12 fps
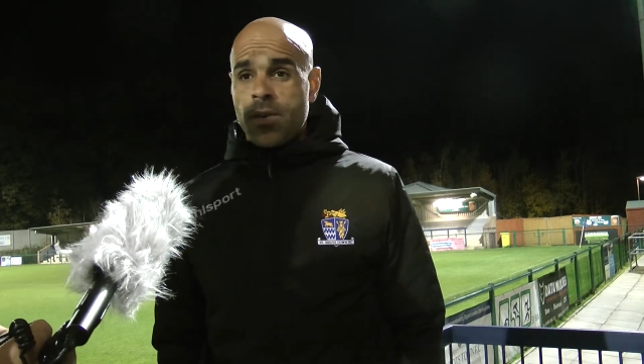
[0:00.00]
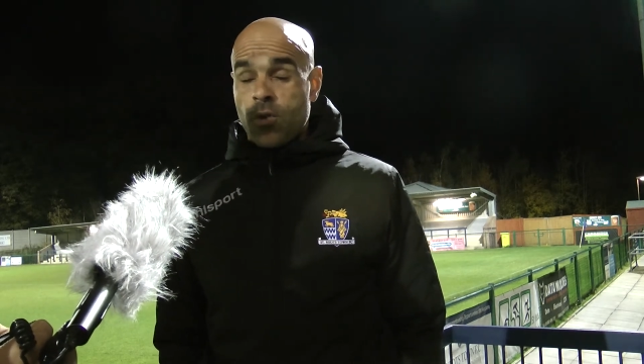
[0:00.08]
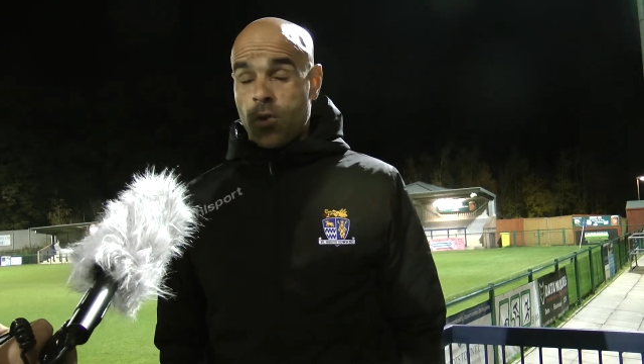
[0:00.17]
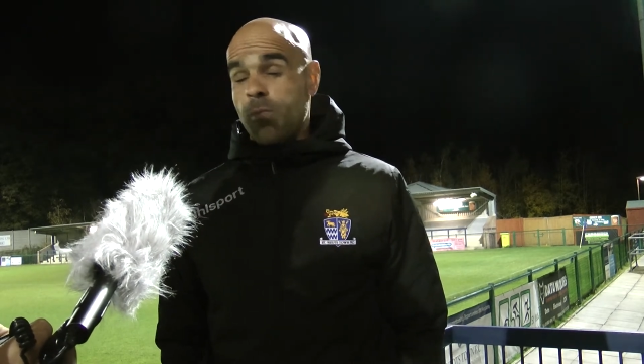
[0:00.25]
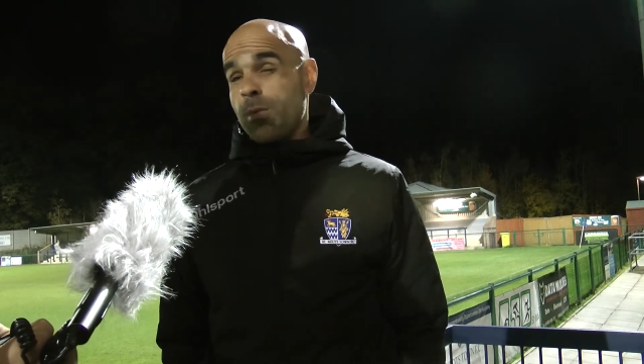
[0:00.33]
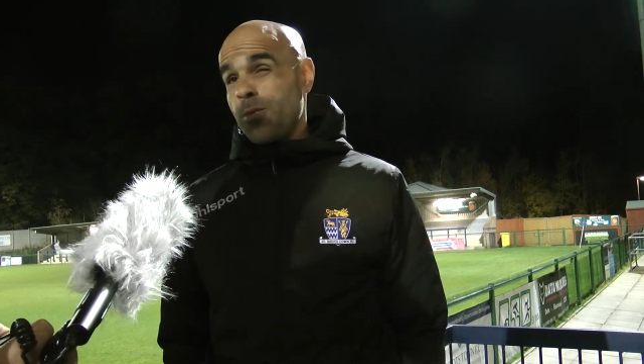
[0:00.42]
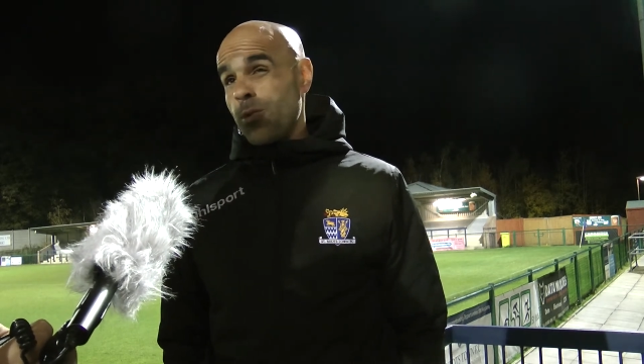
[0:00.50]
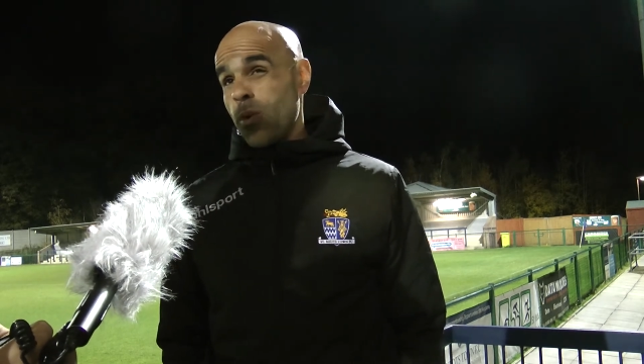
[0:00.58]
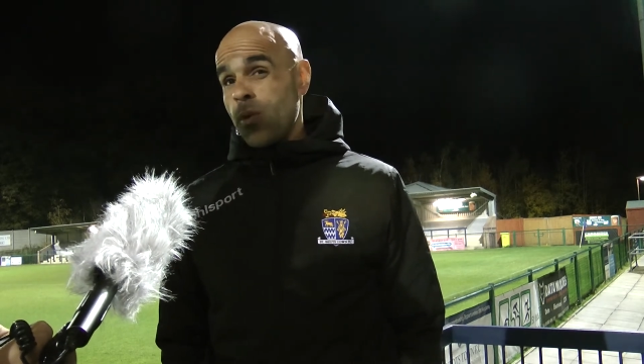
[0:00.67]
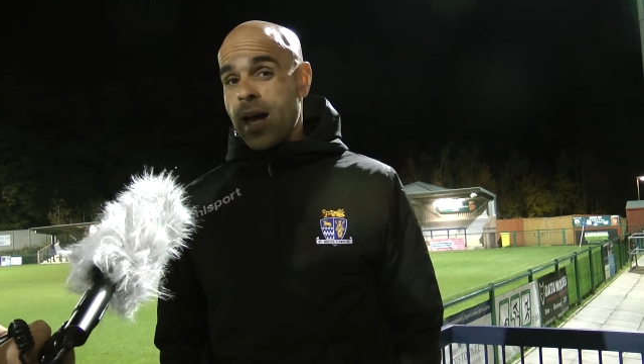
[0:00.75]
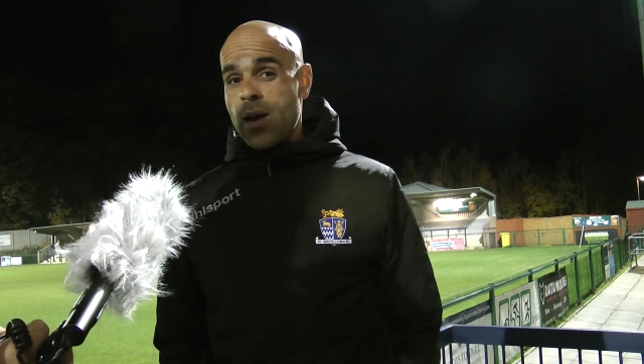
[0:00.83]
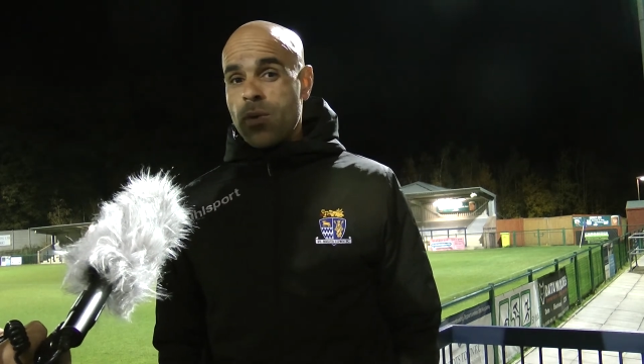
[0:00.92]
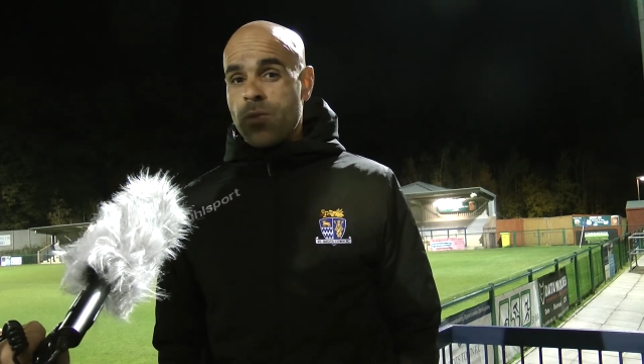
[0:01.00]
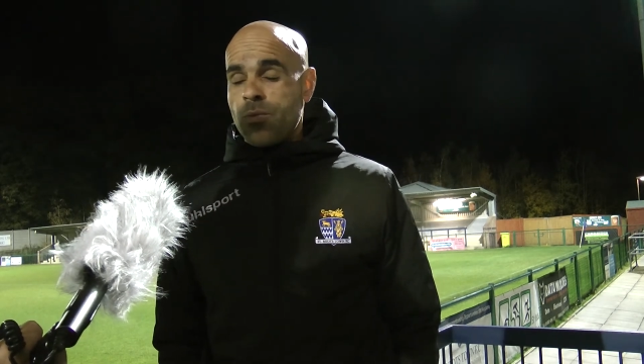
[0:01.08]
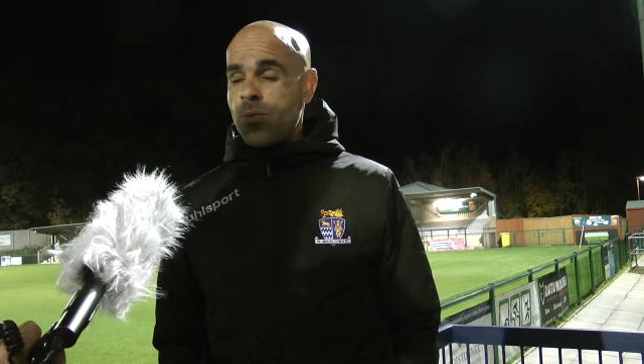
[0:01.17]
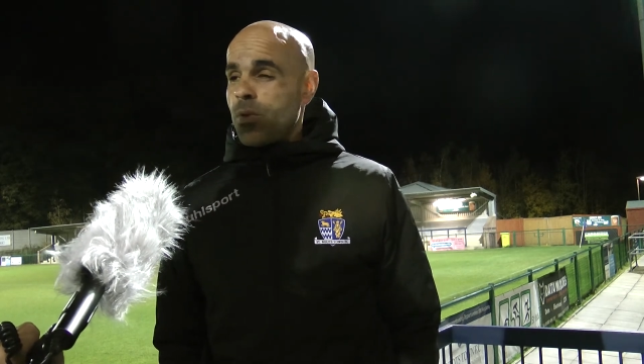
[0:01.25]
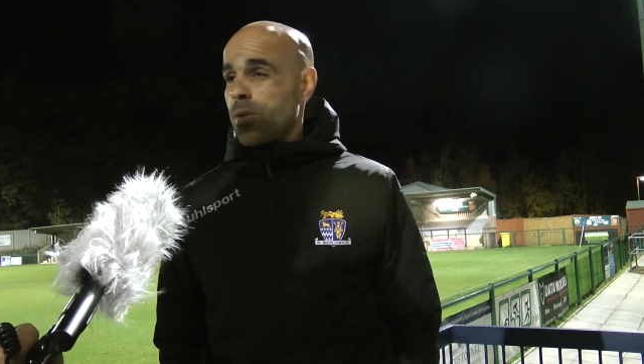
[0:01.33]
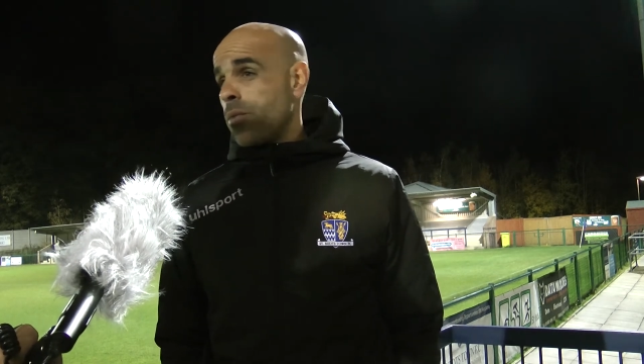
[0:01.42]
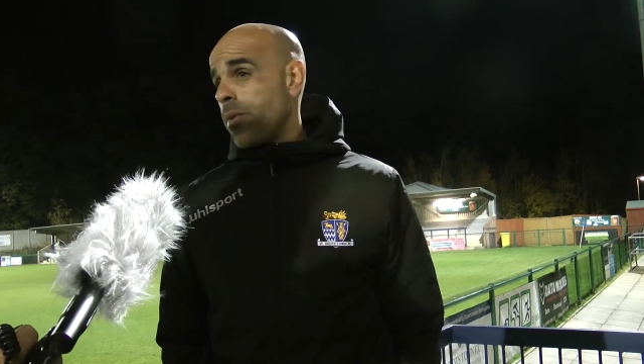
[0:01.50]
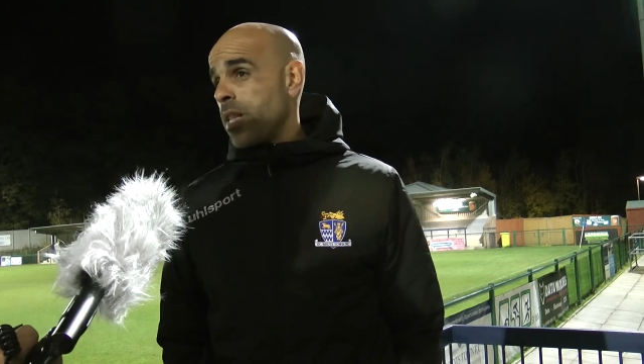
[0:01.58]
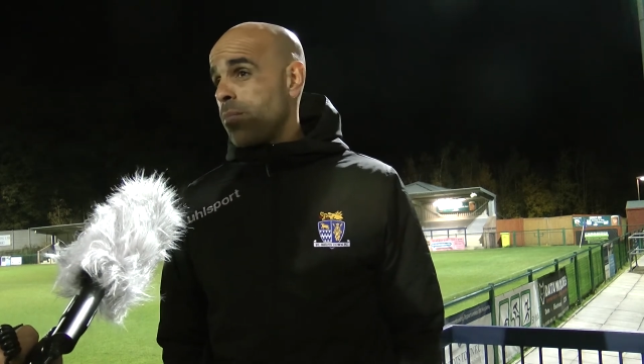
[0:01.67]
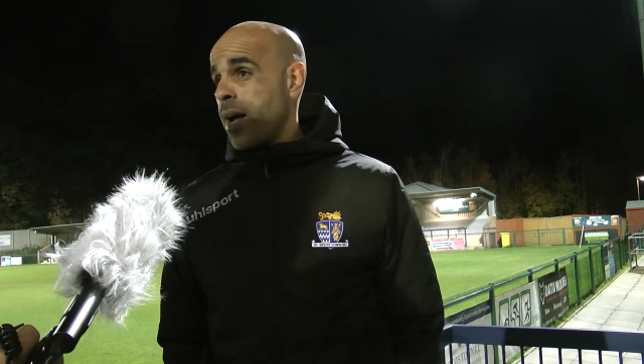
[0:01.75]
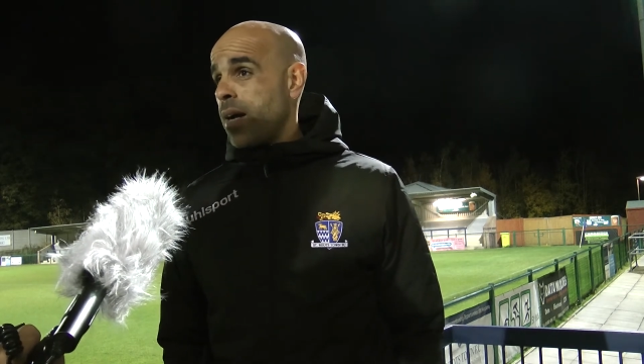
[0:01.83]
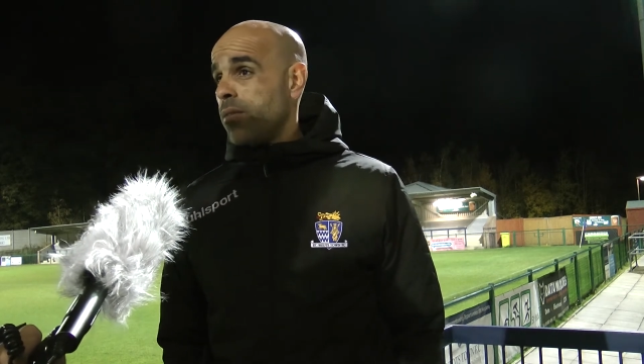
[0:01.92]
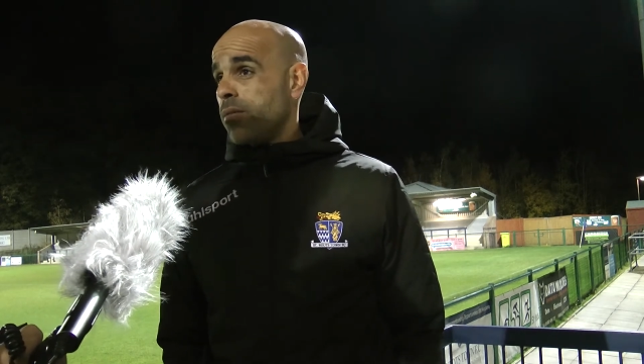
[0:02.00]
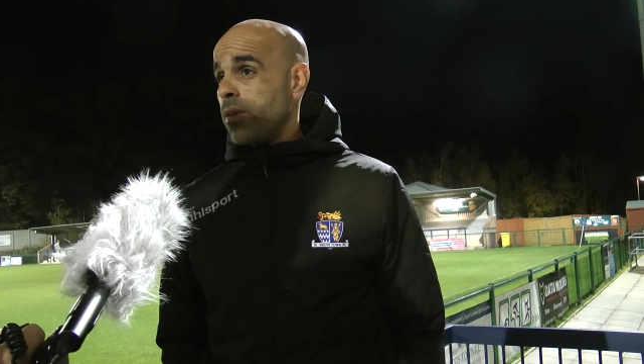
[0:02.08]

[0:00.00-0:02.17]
just before that, we've gone through at the back,